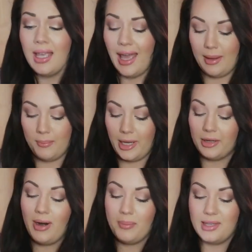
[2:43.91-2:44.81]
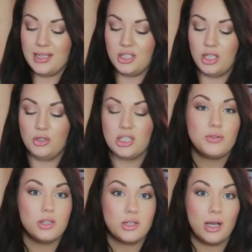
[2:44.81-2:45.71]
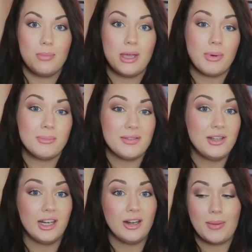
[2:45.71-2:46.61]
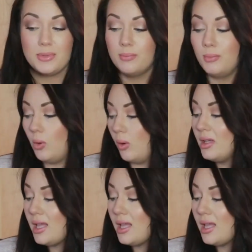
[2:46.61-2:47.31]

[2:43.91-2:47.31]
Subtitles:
But I grabbed these two just for the time being, but I'm definitely going to grab some more.